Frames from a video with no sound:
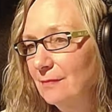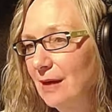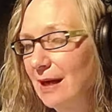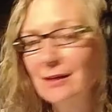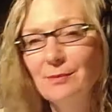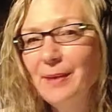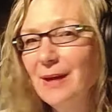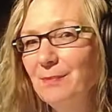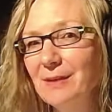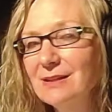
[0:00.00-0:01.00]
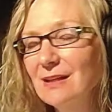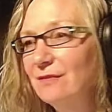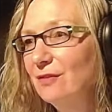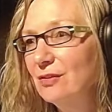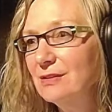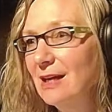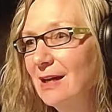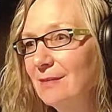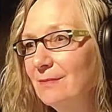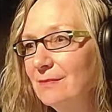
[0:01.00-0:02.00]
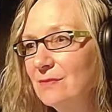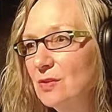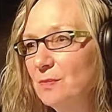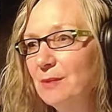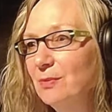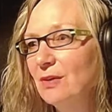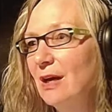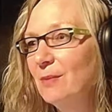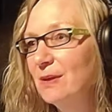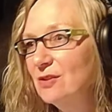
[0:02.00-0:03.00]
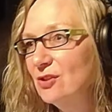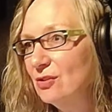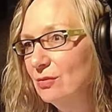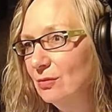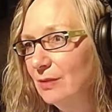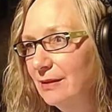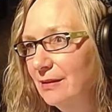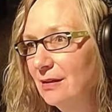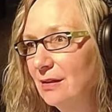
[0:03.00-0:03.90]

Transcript: I compared myself all the time to people that I went to school with.